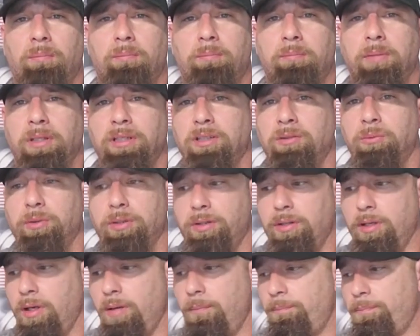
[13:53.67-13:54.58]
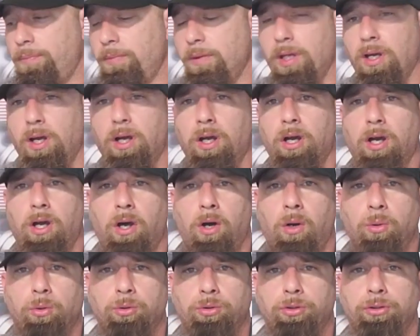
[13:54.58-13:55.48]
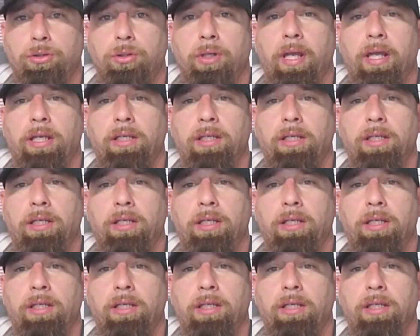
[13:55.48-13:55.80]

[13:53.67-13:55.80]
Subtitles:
meaning with a holster,